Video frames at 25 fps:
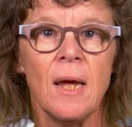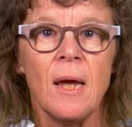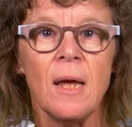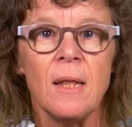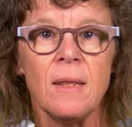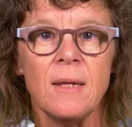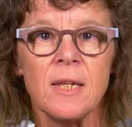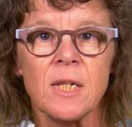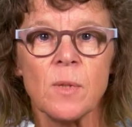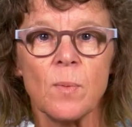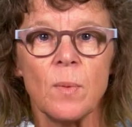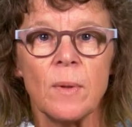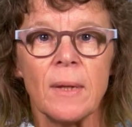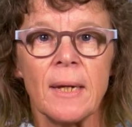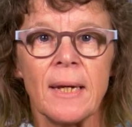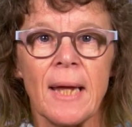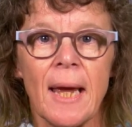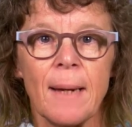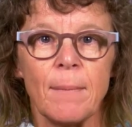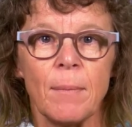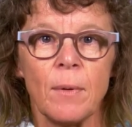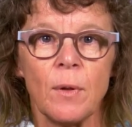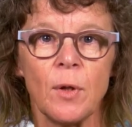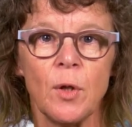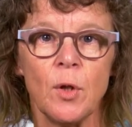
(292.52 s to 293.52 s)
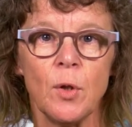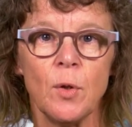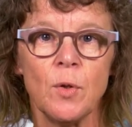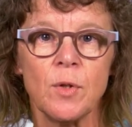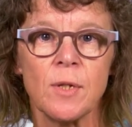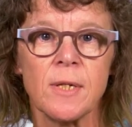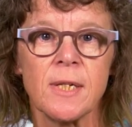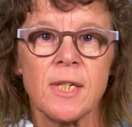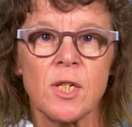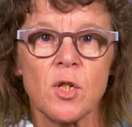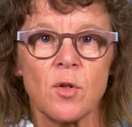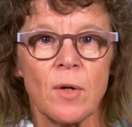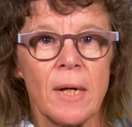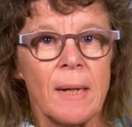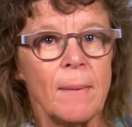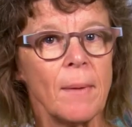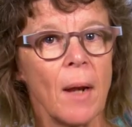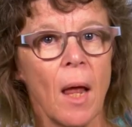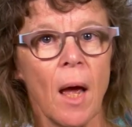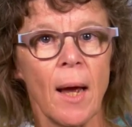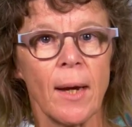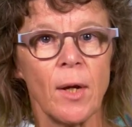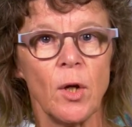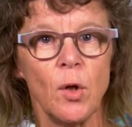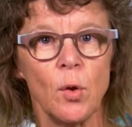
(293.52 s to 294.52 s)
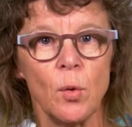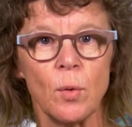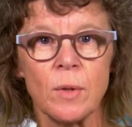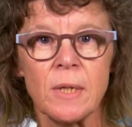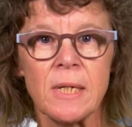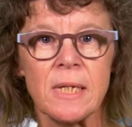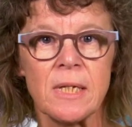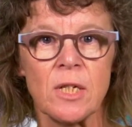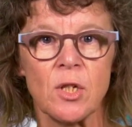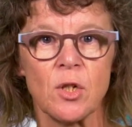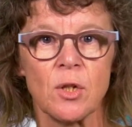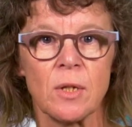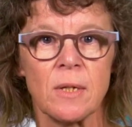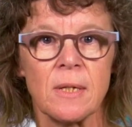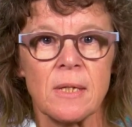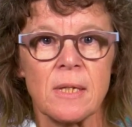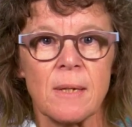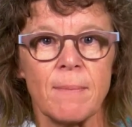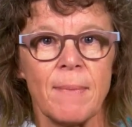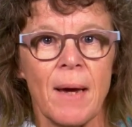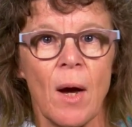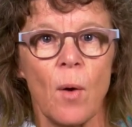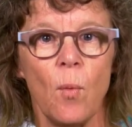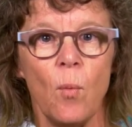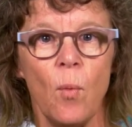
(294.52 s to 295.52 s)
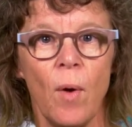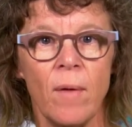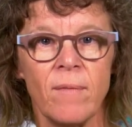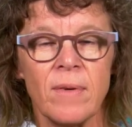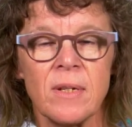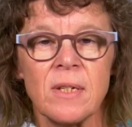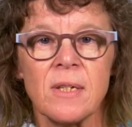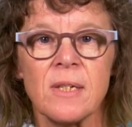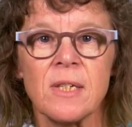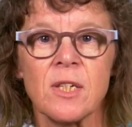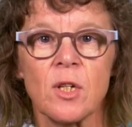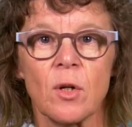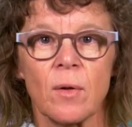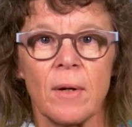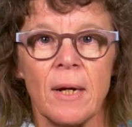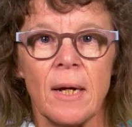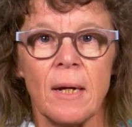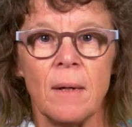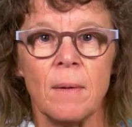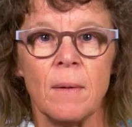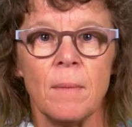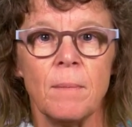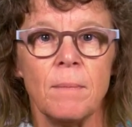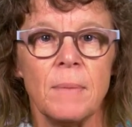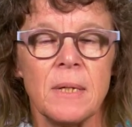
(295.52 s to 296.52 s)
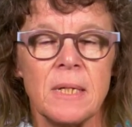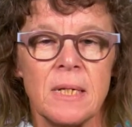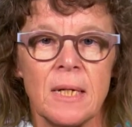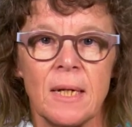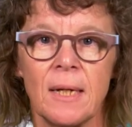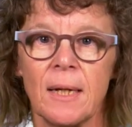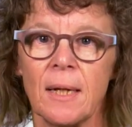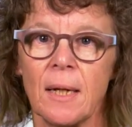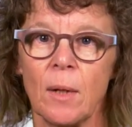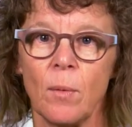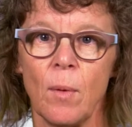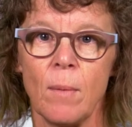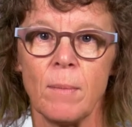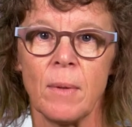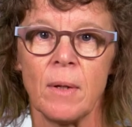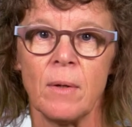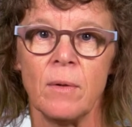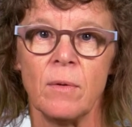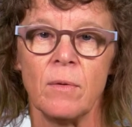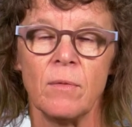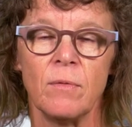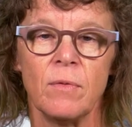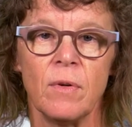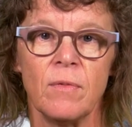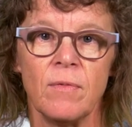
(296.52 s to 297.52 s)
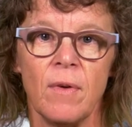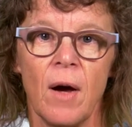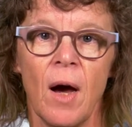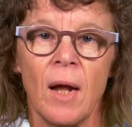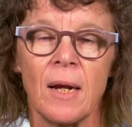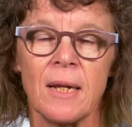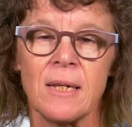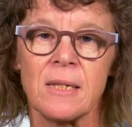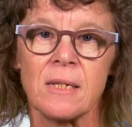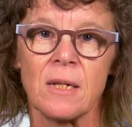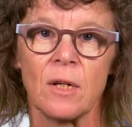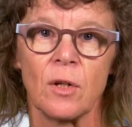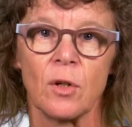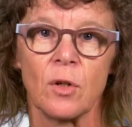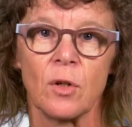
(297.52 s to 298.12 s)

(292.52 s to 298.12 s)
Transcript: This will enable you to streamline your decisions about whether to screen particular women for violence and